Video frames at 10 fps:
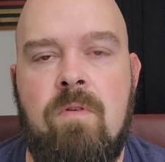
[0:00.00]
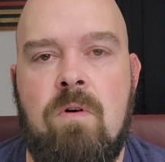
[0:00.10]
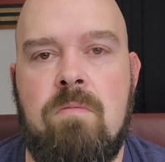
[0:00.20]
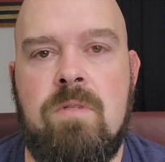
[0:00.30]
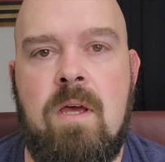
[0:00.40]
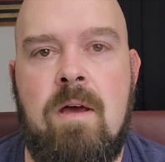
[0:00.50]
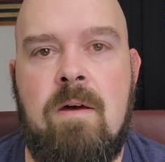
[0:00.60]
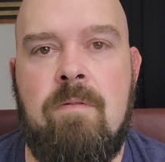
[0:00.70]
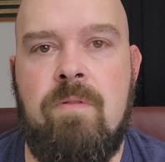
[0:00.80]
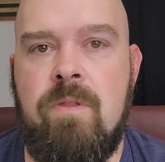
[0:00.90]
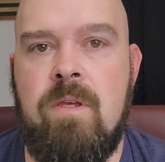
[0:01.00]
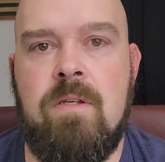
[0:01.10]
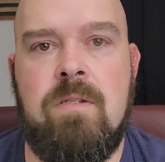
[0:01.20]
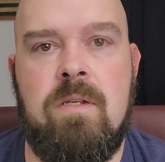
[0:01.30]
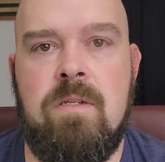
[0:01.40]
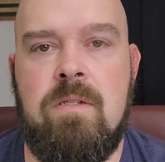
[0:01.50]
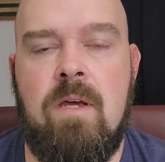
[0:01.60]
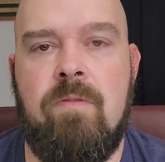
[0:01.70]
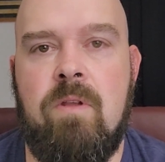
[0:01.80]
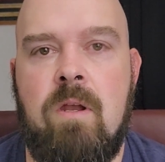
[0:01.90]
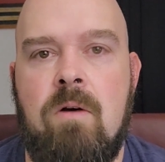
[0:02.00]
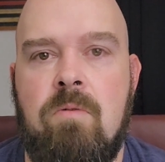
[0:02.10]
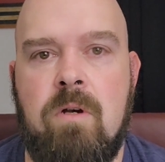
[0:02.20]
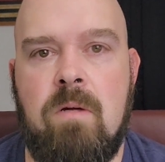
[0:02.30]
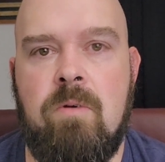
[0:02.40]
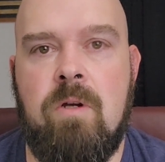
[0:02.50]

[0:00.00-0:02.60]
farms have, this is definitely not one of them.